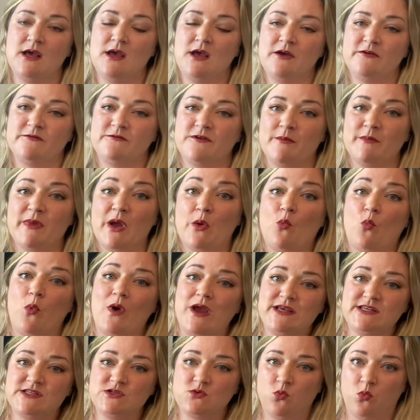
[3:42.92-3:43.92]
from a
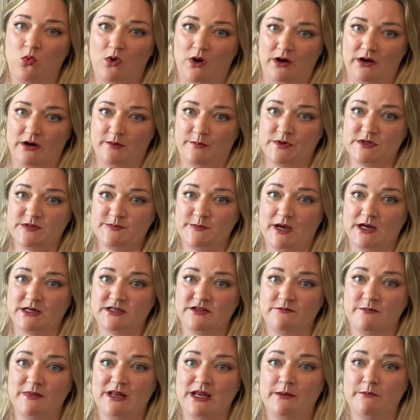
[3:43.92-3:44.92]
wastewater
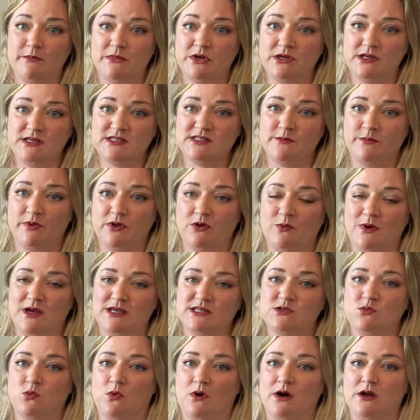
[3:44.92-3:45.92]
perspective, meaning municipal
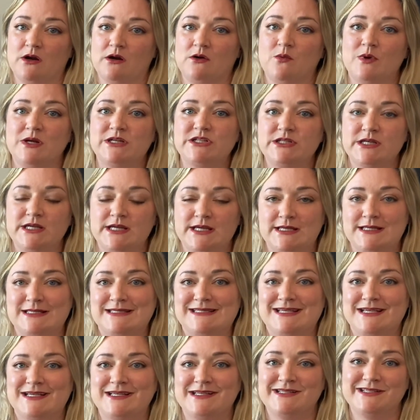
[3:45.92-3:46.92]
wastewater, which
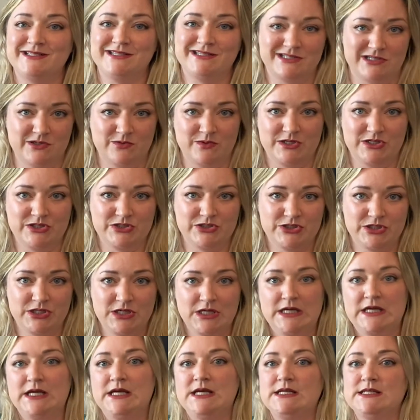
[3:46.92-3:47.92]
is sewage.
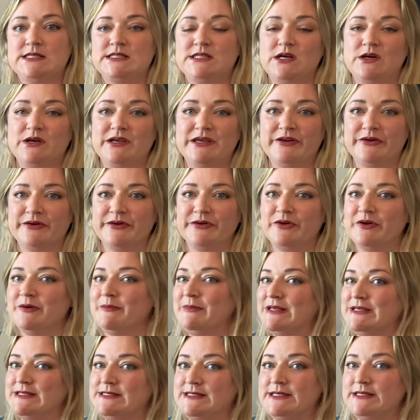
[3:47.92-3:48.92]
So you don't
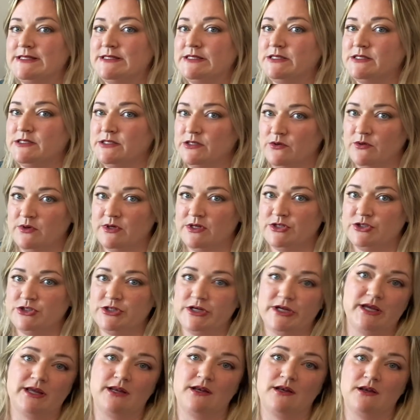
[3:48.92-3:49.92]
normally see sewage
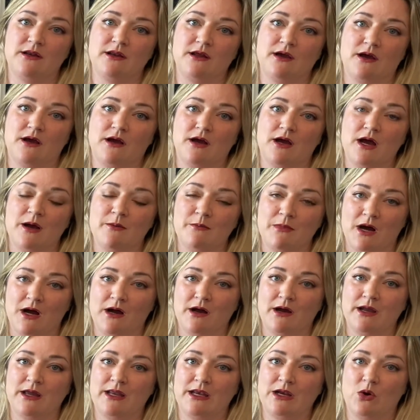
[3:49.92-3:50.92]
in a
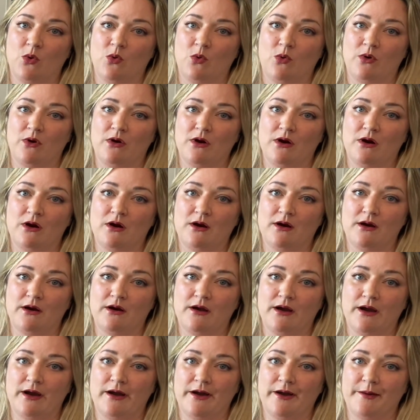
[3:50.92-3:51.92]
mine
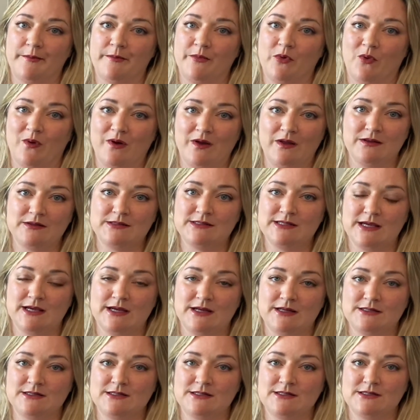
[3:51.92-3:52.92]
or oil
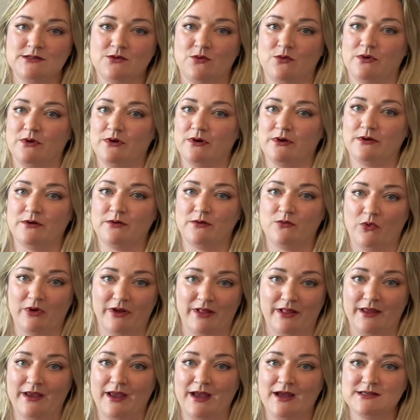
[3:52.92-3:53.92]
sands or
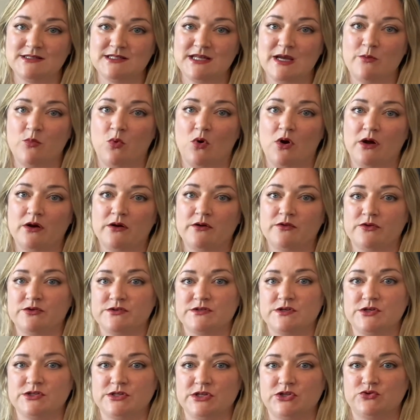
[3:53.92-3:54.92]
oil and gas type water. Those
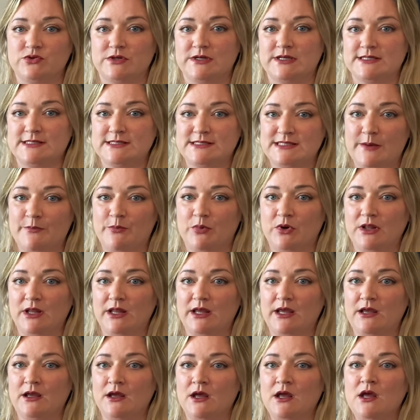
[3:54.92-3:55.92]
are usually treated
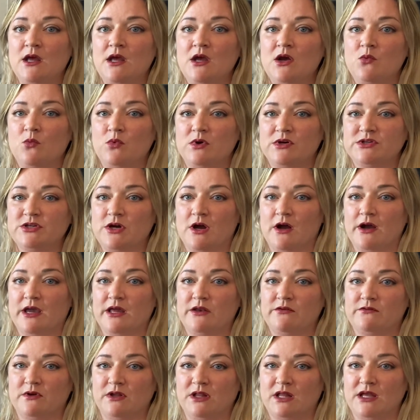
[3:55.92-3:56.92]
separately. We're
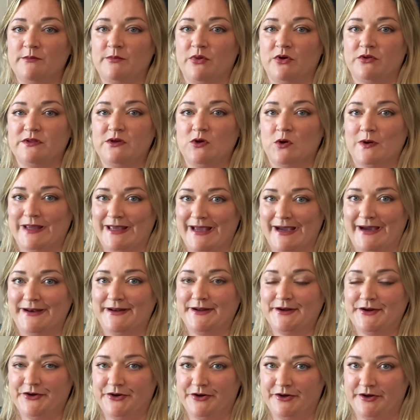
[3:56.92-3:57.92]
talking really about the
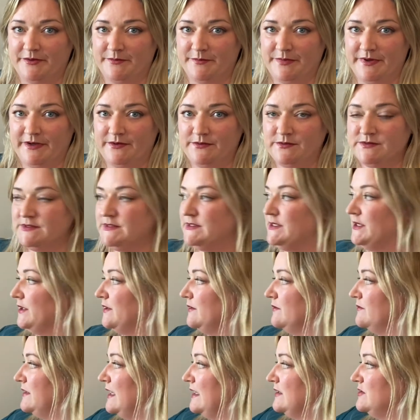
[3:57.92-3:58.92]
organic compounds
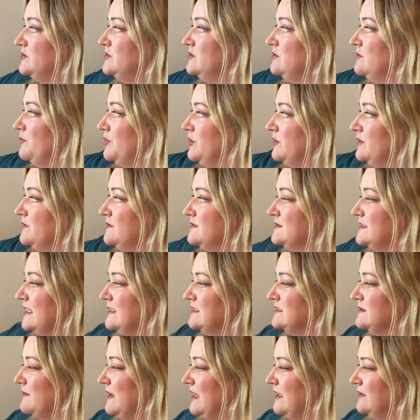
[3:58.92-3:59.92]
here that do produce that
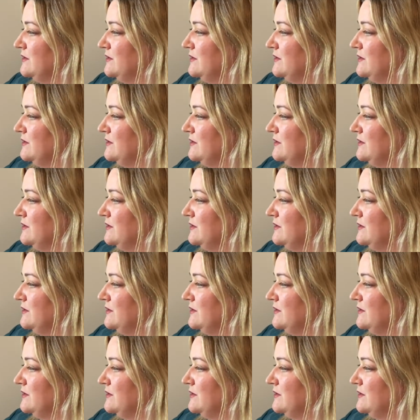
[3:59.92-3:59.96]
demand